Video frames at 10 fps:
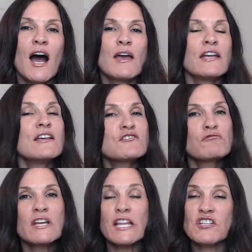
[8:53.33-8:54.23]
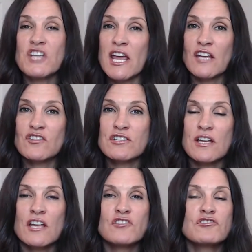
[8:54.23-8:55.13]
it has really changed.
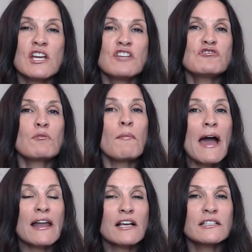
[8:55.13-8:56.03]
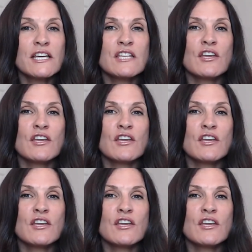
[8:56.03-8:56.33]
It's changed dramatically.